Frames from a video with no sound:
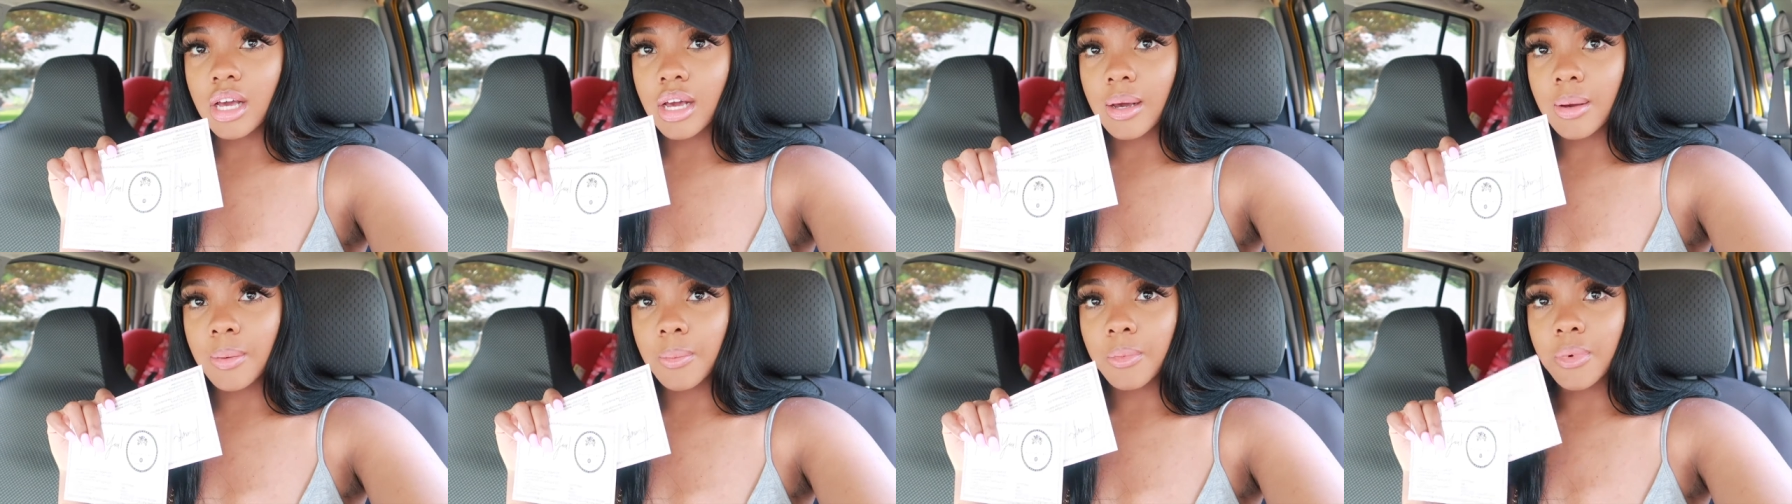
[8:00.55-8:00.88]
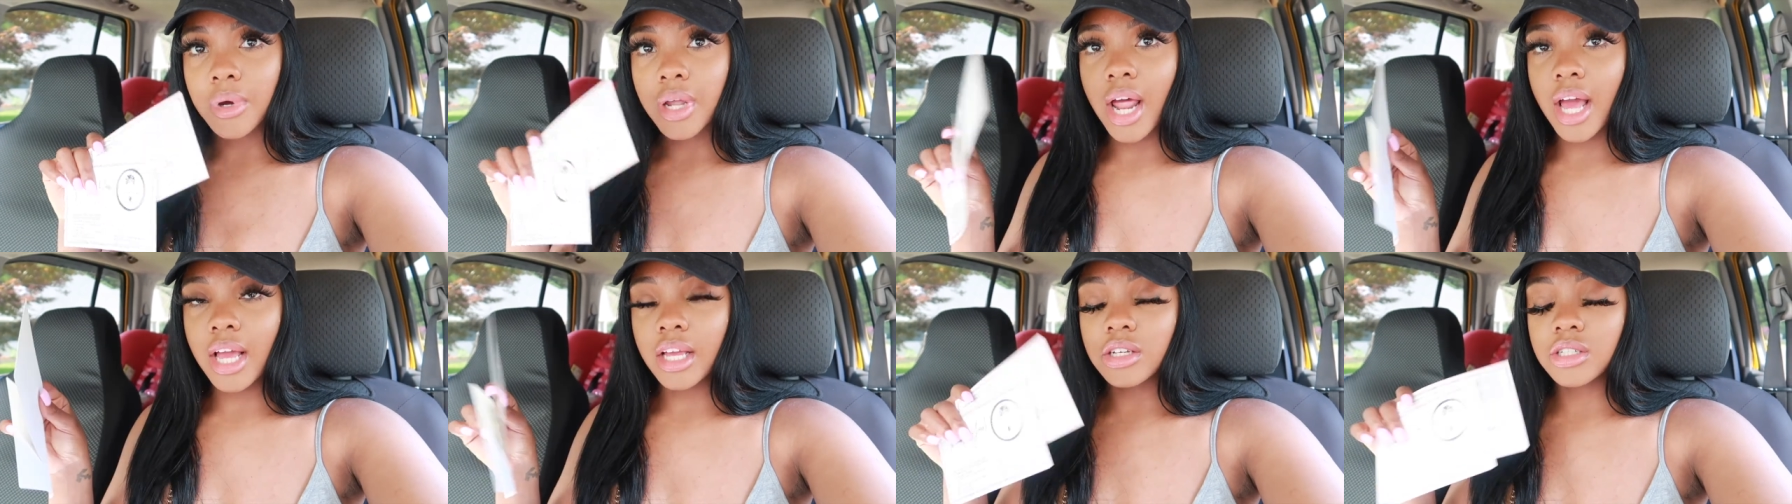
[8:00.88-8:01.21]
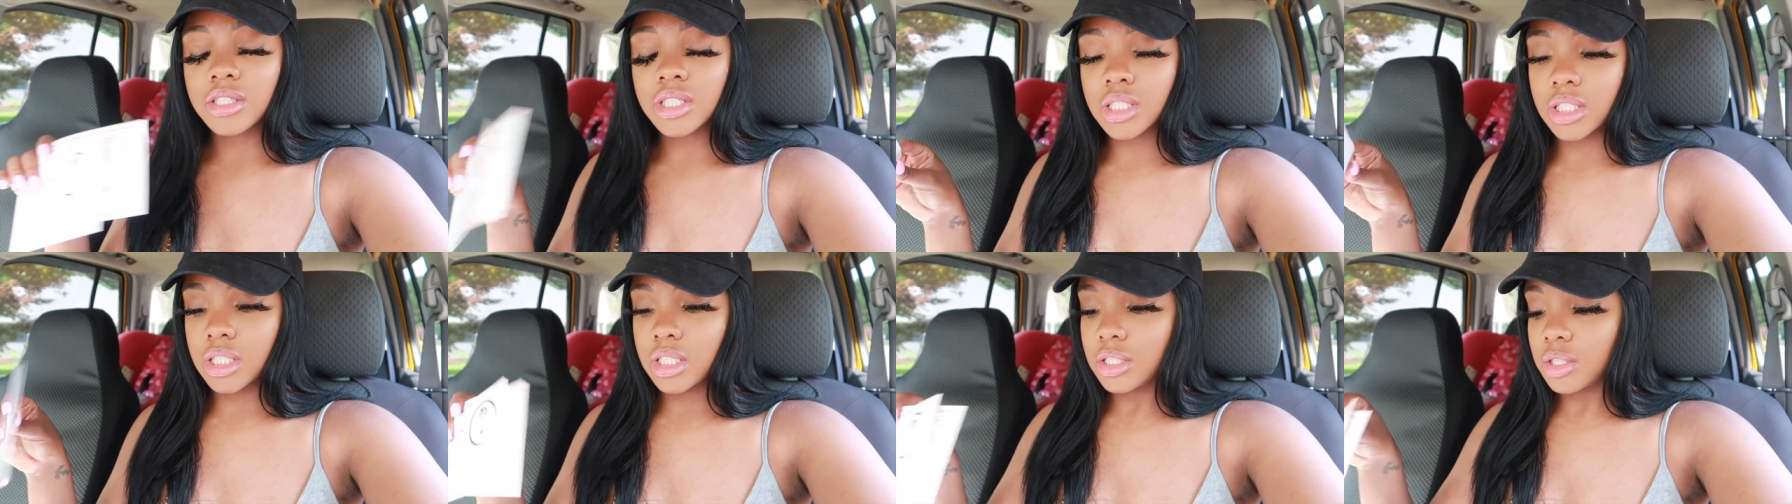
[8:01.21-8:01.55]
um, what I
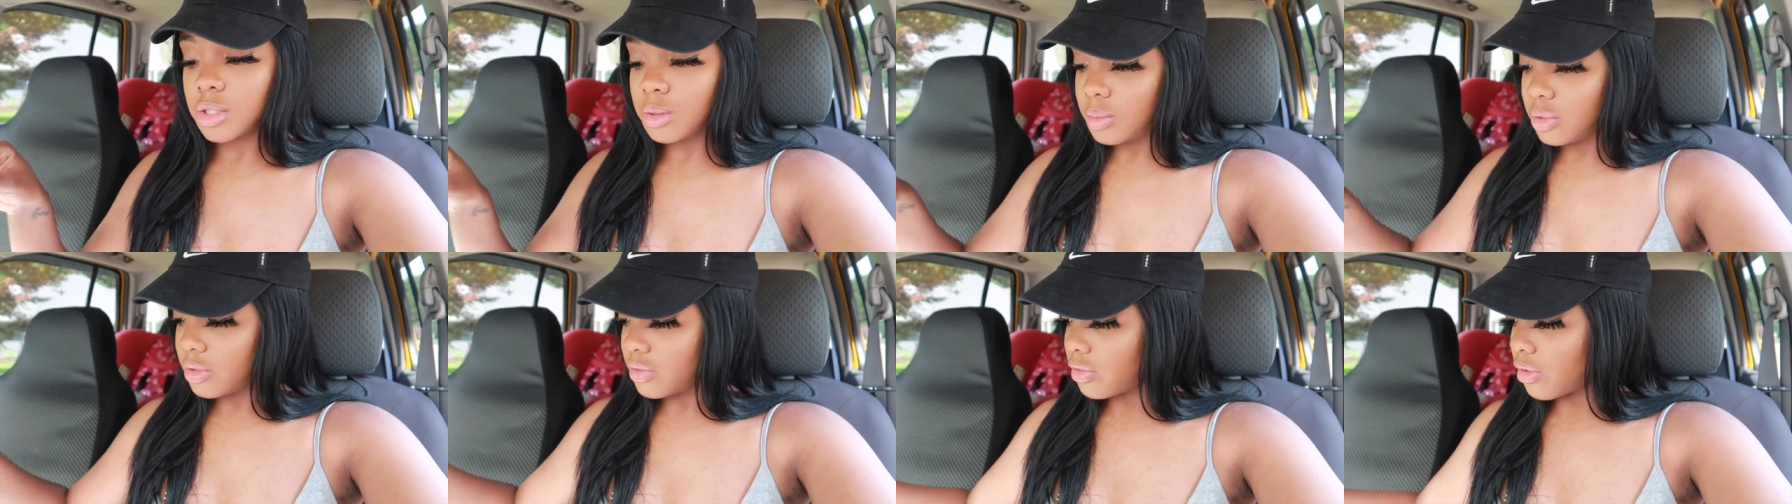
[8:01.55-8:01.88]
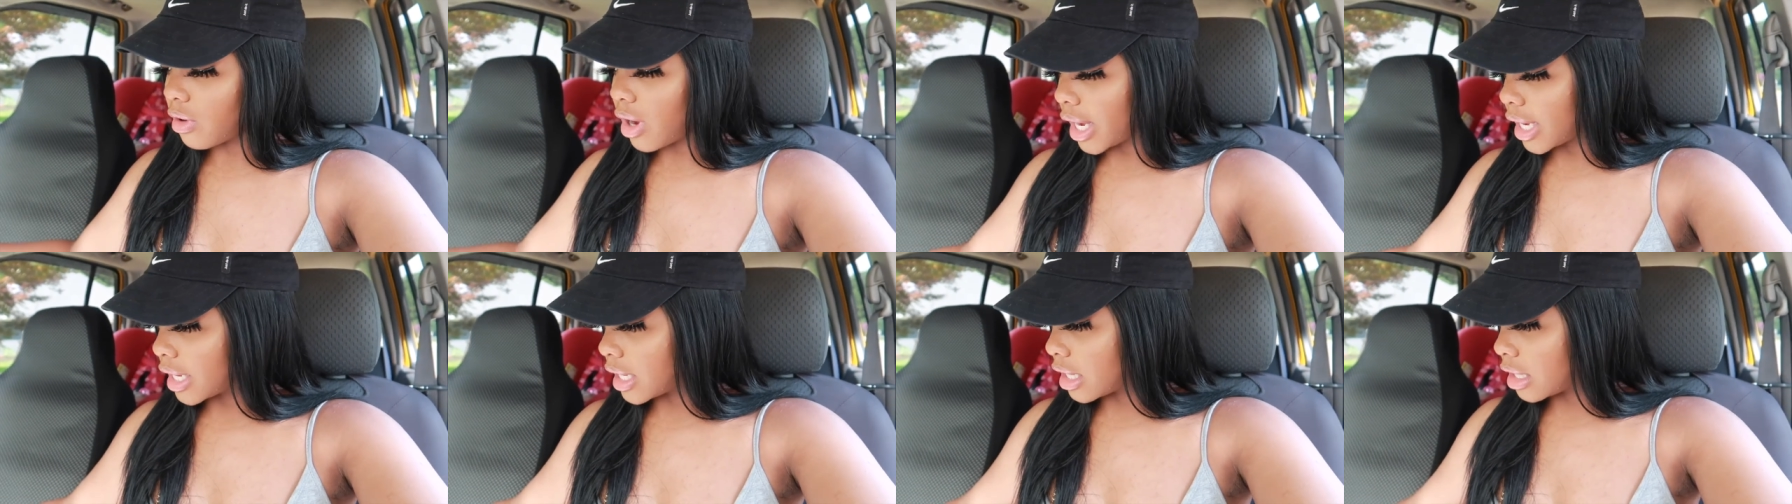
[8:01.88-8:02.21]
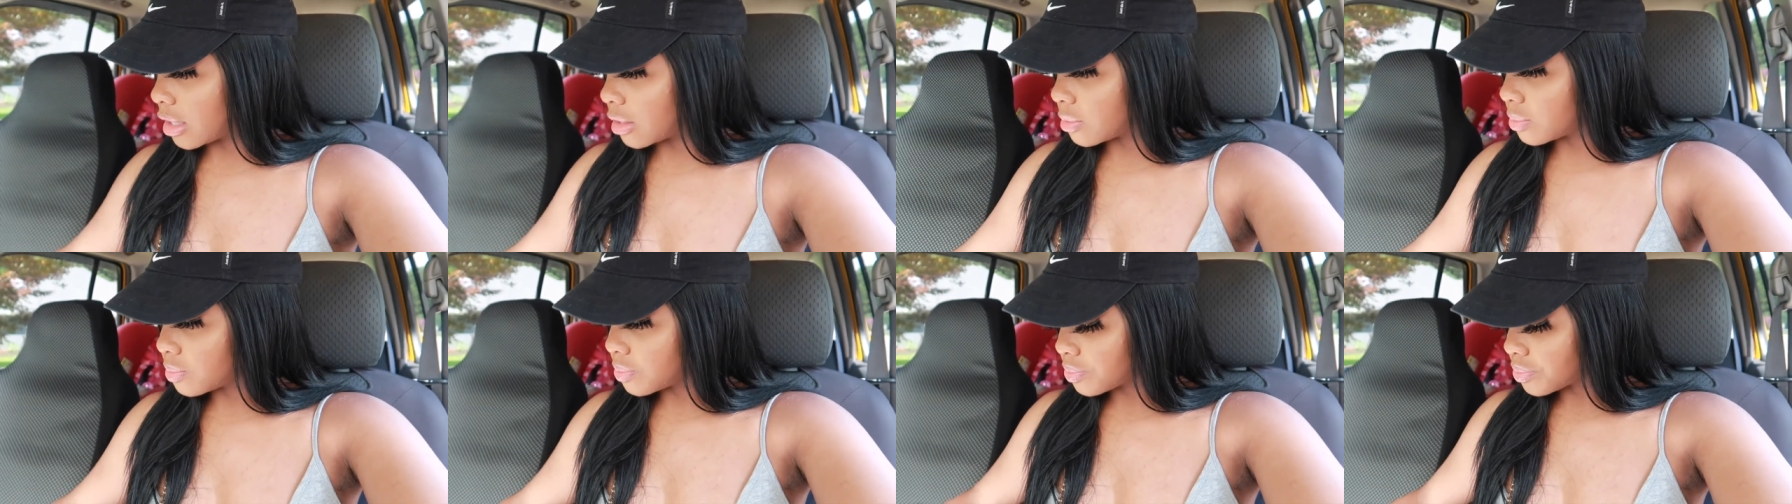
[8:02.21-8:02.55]
usually do before I
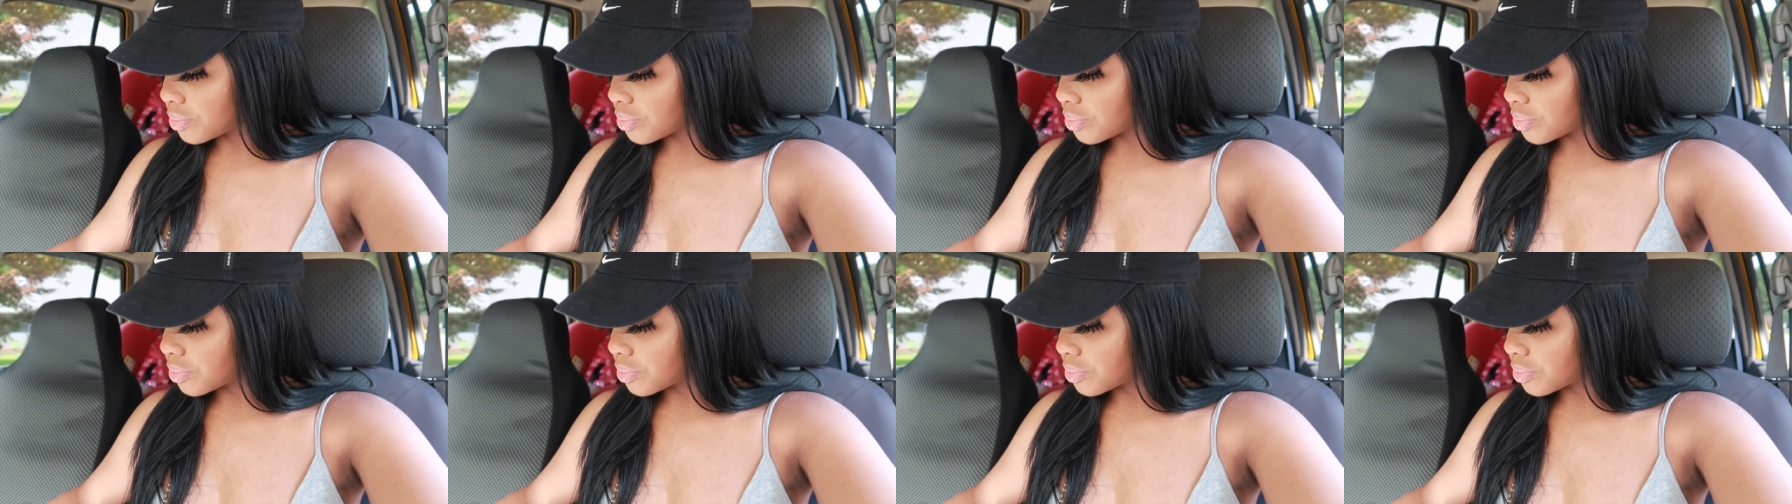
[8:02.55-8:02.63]
go.